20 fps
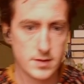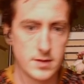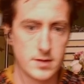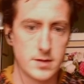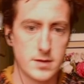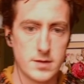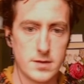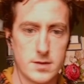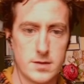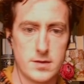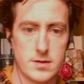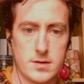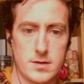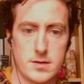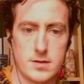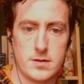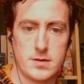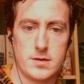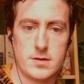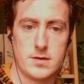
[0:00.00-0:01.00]
I
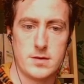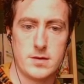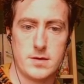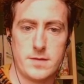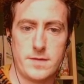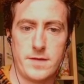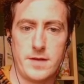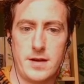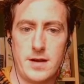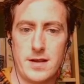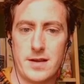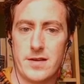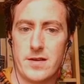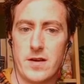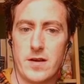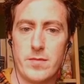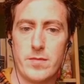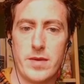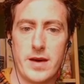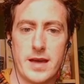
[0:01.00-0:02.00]
feel like
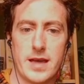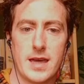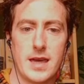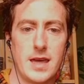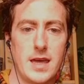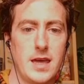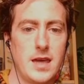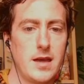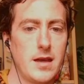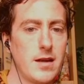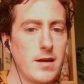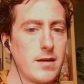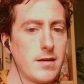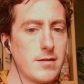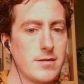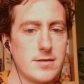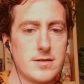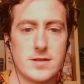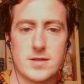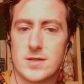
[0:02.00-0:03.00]
knight back here
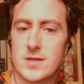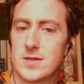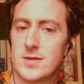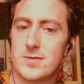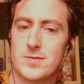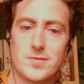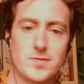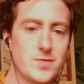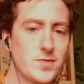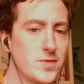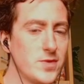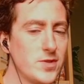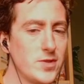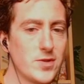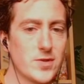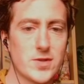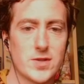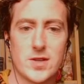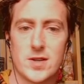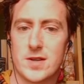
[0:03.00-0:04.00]
is
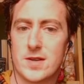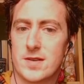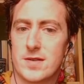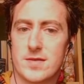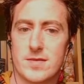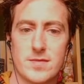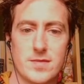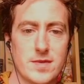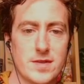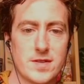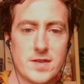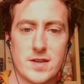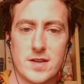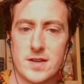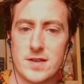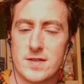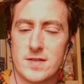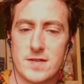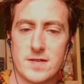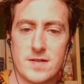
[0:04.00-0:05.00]
just it's
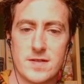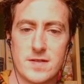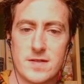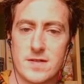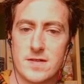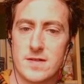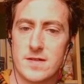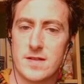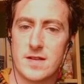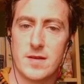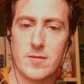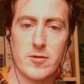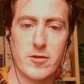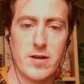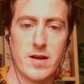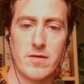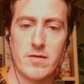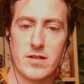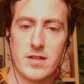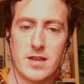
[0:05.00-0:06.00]
gonna simmer
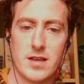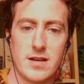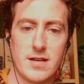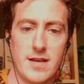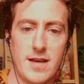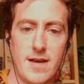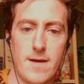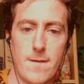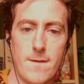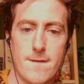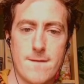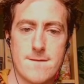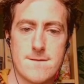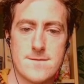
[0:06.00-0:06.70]
everything down.